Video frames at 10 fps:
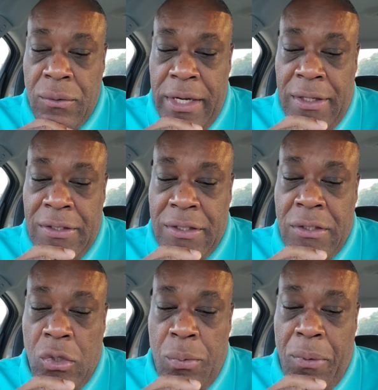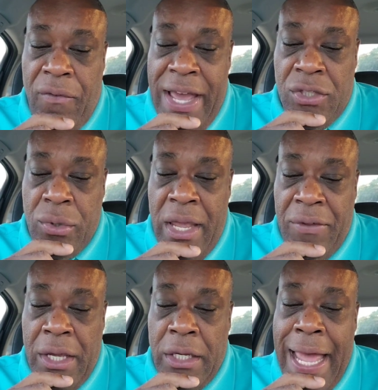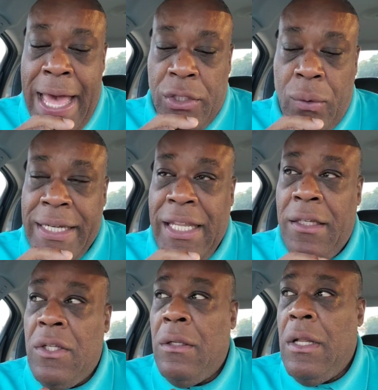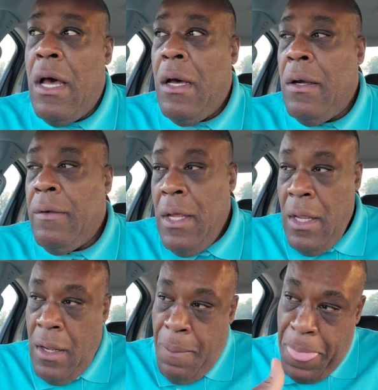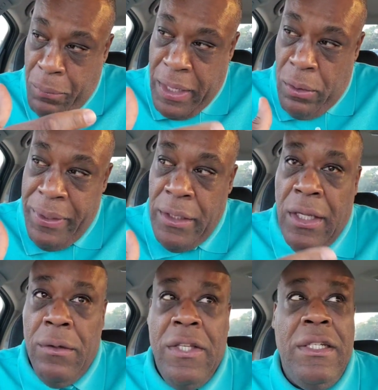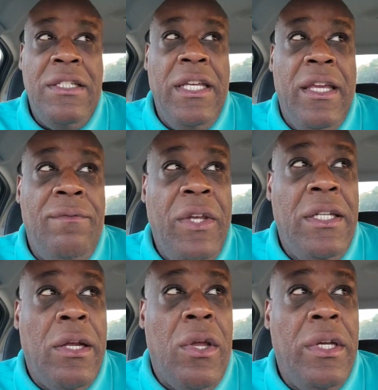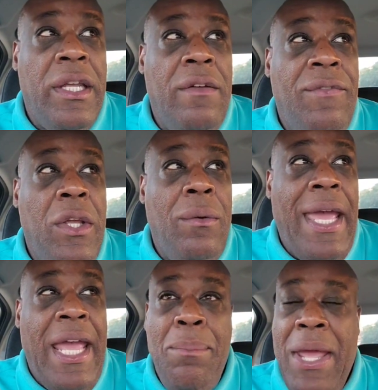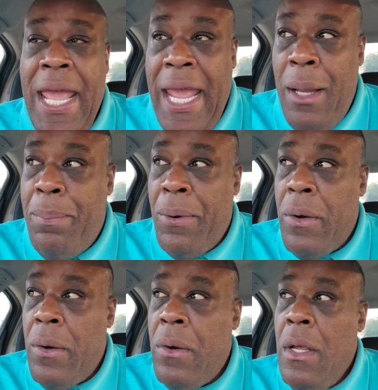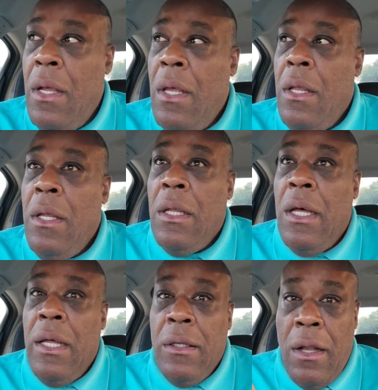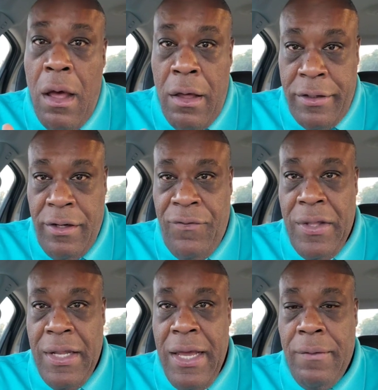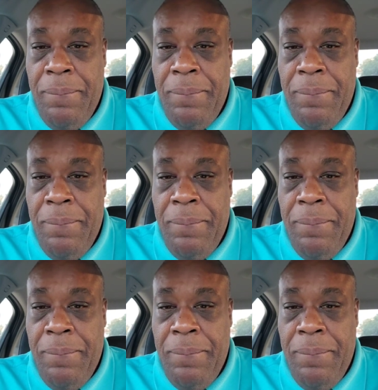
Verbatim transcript: What is the supervised driving and how do I need to log? Well, when you go to the DMV, they're going to give you a paper uh, log to fill out.